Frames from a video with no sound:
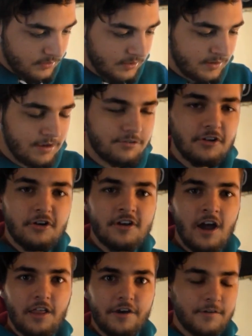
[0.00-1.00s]
gives a little
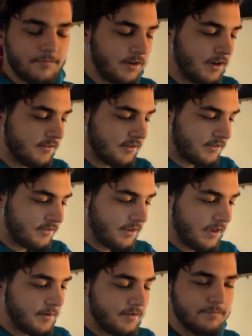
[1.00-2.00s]
color, because it's
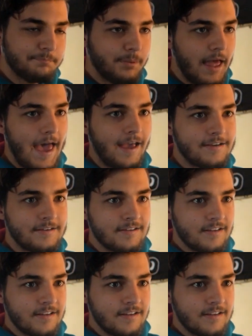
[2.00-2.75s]
like black,